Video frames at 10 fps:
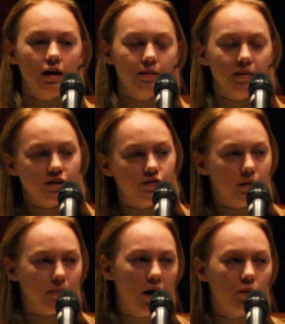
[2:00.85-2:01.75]
It makes us
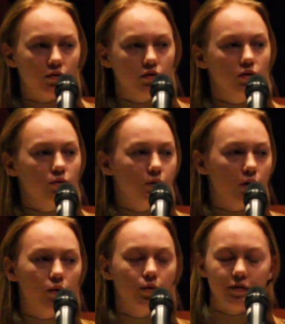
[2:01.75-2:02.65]
feel powerful when
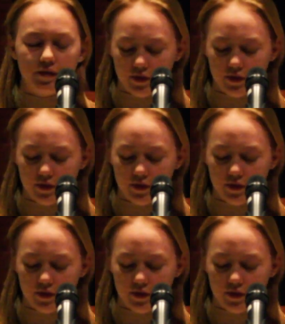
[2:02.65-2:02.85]
all we've